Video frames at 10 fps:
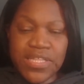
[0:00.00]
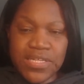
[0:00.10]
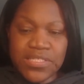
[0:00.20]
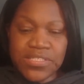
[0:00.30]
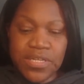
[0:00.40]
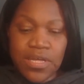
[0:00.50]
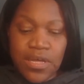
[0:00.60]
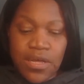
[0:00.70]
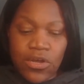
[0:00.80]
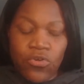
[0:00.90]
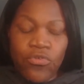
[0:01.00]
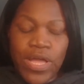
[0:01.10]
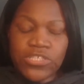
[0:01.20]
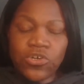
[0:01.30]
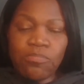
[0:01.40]
this:
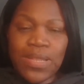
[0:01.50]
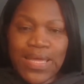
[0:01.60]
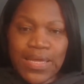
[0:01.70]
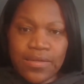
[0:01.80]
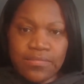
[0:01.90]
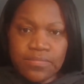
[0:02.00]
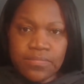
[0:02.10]
create your plan.